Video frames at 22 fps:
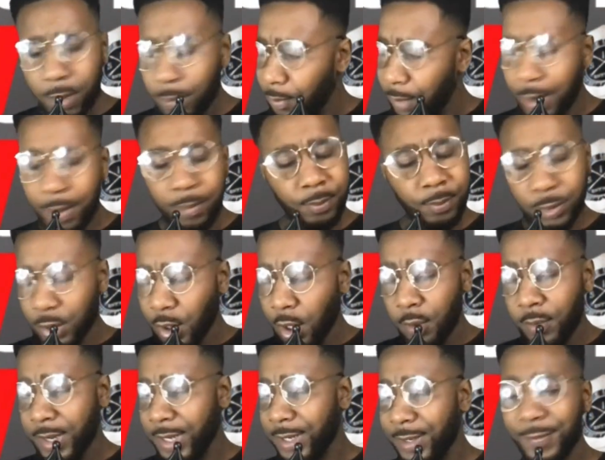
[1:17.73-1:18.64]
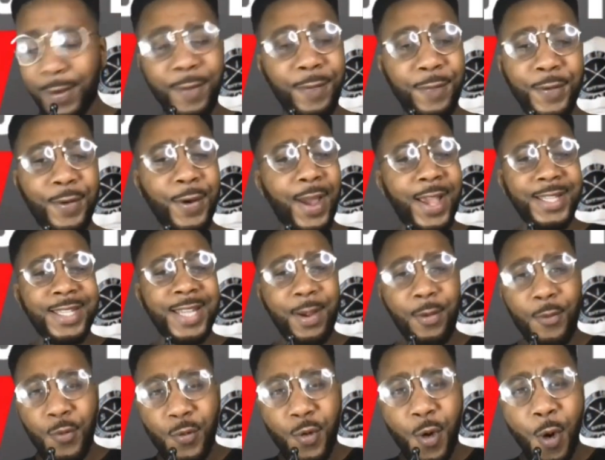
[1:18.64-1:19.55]

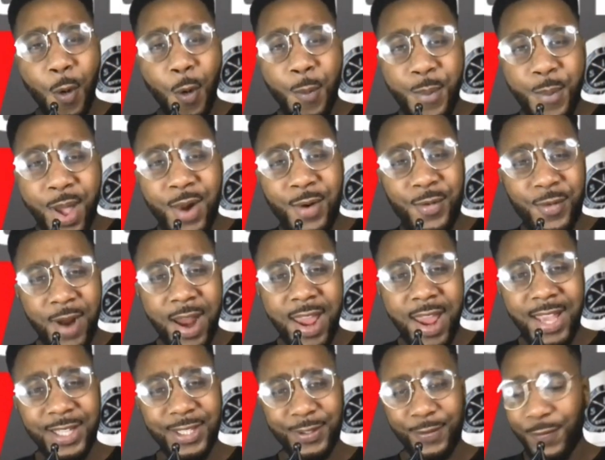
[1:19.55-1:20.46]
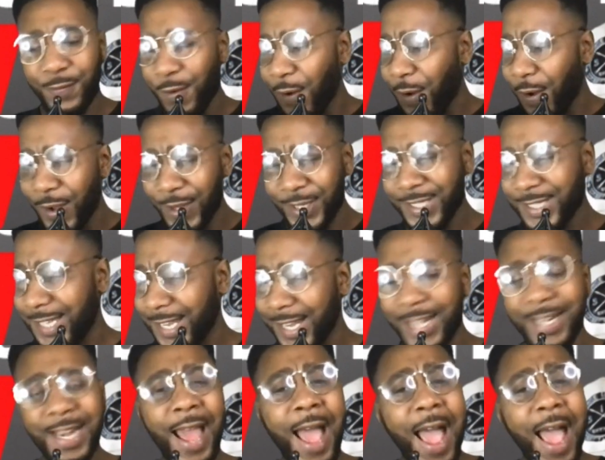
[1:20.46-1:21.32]
Roman Reigns for a hot second.